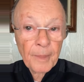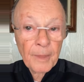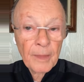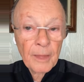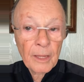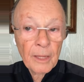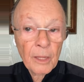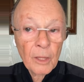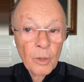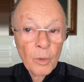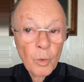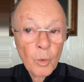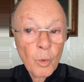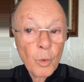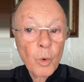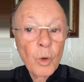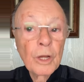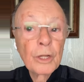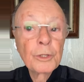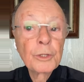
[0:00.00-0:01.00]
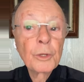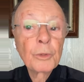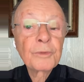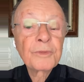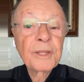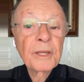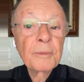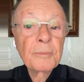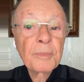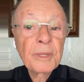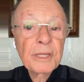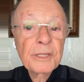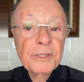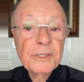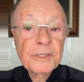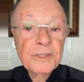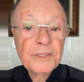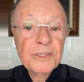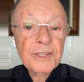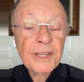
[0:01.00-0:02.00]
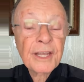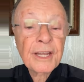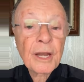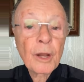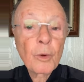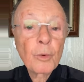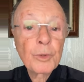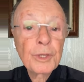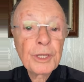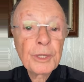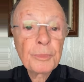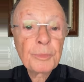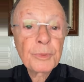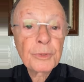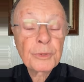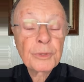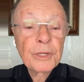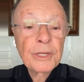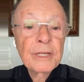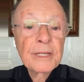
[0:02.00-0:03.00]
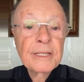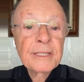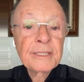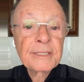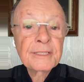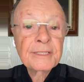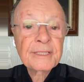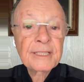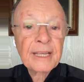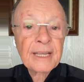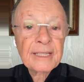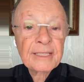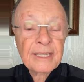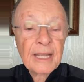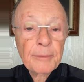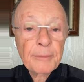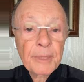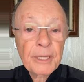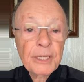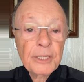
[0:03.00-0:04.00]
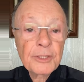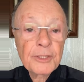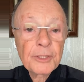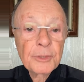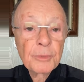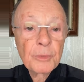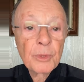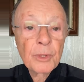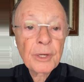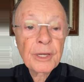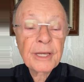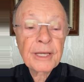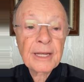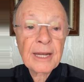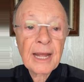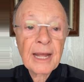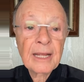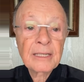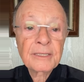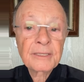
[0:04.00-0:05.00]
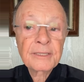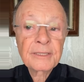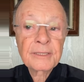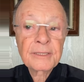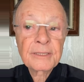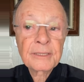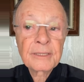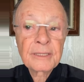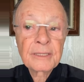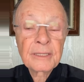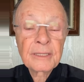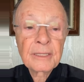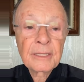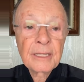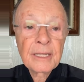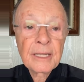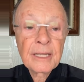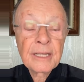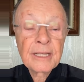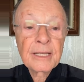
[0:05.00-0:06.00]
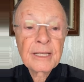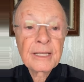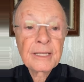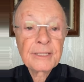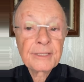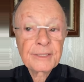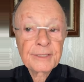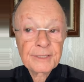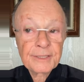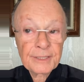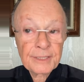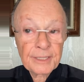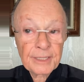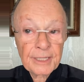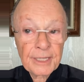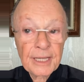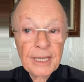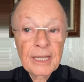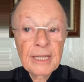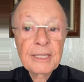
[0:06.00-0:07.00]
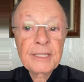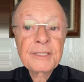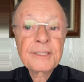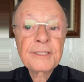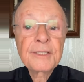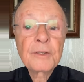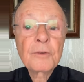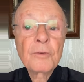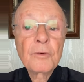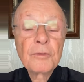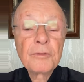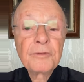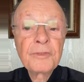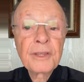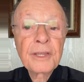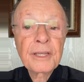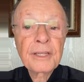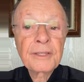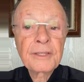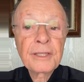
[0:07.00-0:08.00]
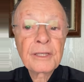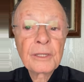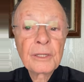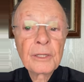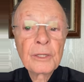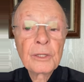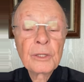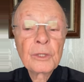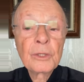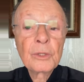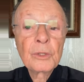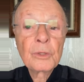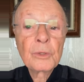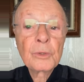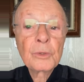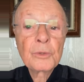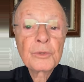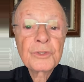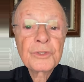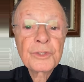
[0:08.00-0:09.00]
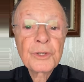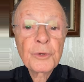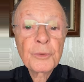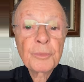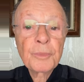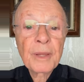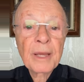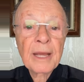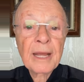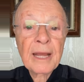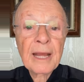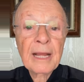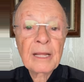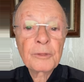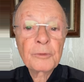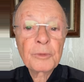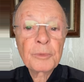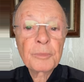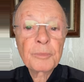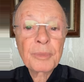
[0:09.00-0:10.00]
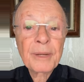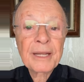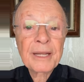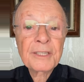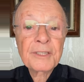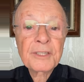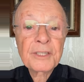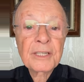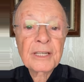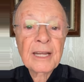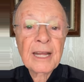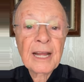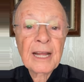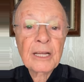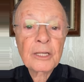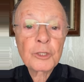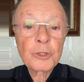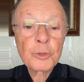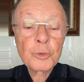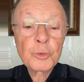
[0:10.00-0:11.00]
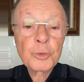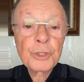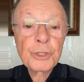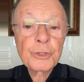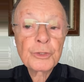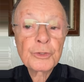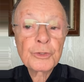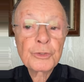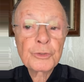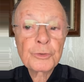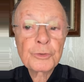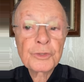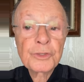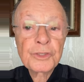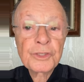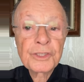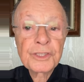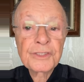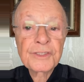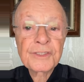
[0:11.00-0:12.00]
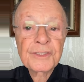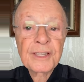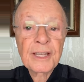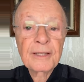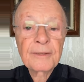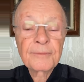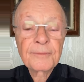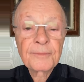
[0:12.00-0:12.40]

Again, when I say to the wicked, You shall surely die, if he turns from his sin and does what is lawful and right,